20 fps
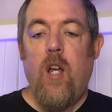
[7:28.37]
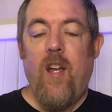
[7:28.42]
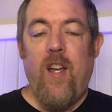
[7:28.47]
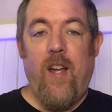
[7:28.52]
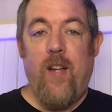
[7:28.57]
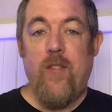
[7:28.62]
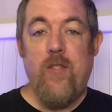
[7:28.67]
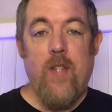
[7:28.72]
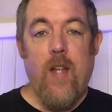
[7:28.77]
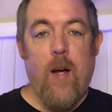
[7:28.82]

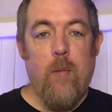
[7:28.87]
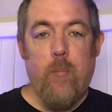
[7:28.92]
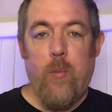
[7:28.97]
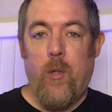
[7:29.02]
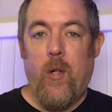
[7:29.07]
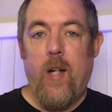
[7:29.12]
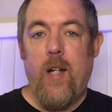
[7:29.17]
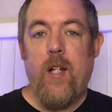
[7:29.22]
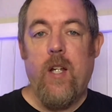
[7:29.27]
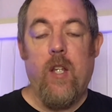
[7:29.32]
It's that
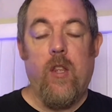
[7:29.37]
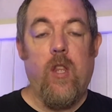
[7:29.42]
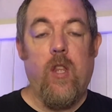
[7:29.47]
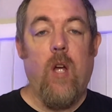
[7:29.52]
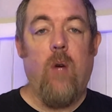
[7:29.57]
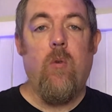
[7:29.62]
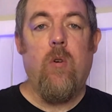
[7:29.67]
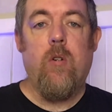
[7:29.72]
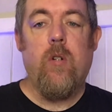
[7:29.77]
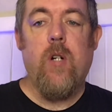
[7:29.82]
blanket
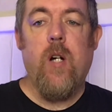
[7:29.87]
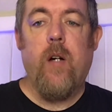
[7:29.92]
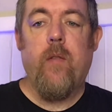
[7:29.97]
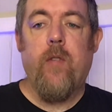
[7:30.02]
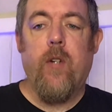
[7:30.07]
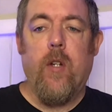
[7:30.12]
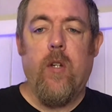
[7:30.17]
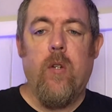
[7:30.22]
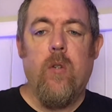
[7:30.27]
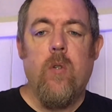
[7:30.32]
that won't
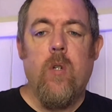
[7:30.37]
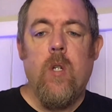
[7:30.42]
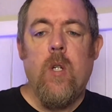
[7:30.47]
cover you.